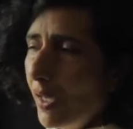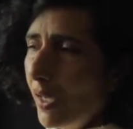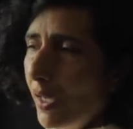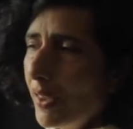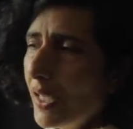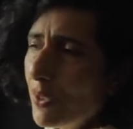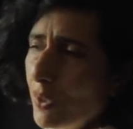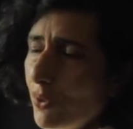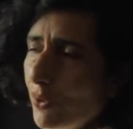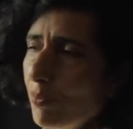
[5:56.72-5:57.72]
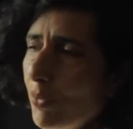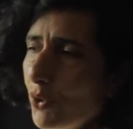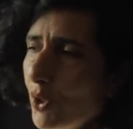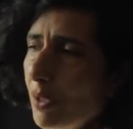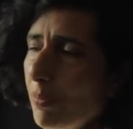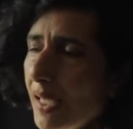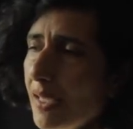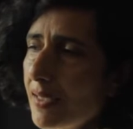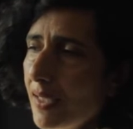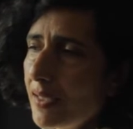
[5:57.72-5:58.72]
and these are sort of modular
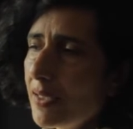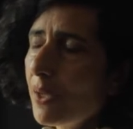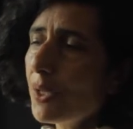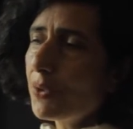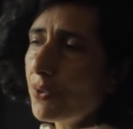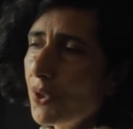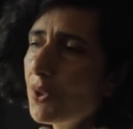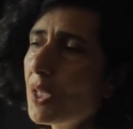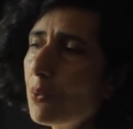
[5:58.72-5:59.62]
pieces. So I was using